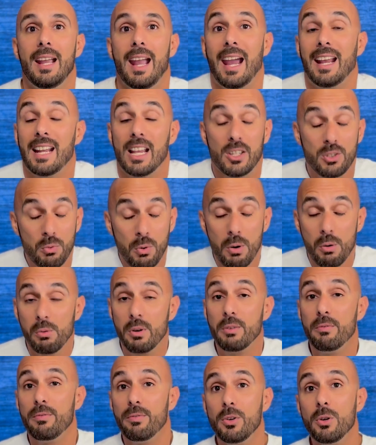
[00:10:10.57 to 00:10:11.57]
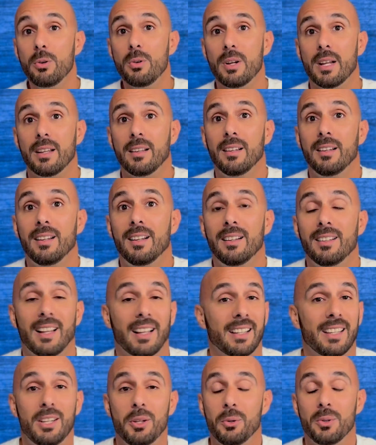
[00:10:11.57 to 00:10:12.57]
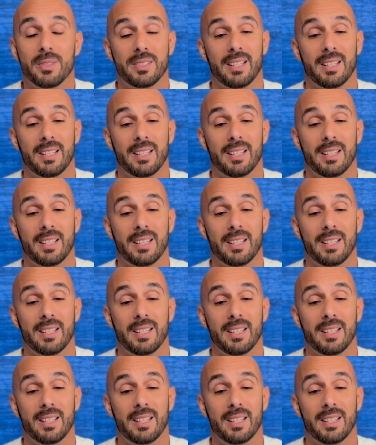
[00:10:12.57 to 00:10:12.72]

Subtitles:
And as we reviewed it, like he